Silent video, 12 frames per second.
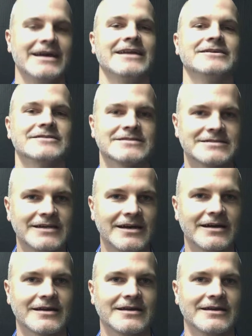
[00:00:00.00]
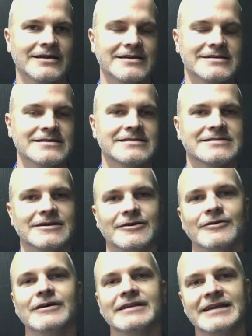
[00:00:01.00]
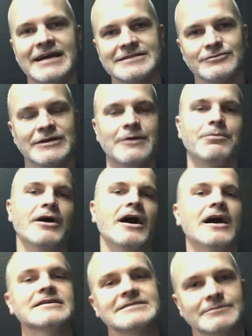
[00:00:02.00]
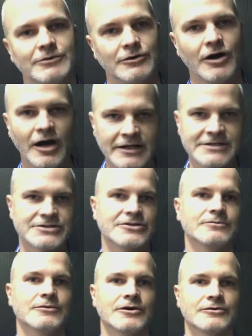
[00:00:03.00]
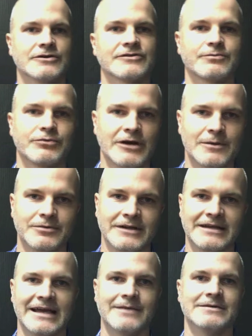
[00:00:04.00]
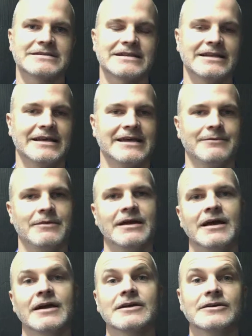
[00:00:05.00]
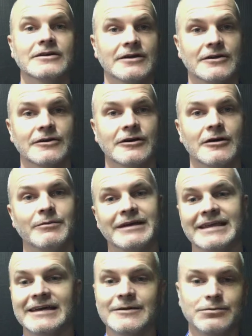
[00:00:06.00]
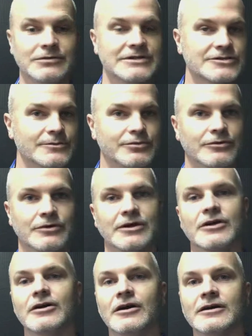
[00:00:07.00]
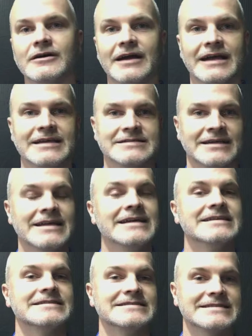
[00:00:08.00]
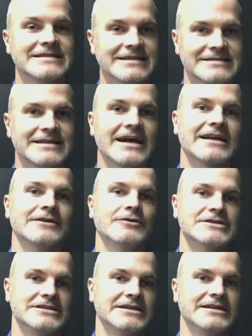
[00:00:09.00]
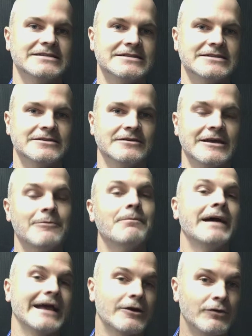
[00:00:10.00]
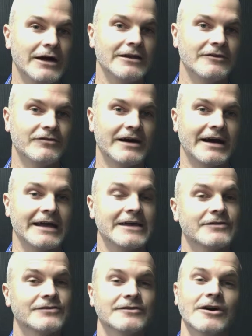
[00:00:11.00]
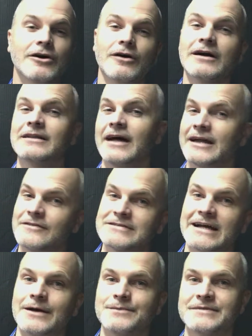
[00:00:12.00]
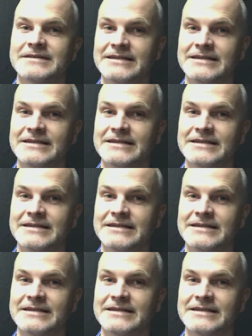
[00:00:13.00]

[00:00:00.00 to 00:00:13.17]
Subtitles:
you're stuck. So that's when a possible uninsured motorist property damage claim could occur. But get a police report, call your agent, see exactly what you need to do. It may qualify. If so, a lot of times the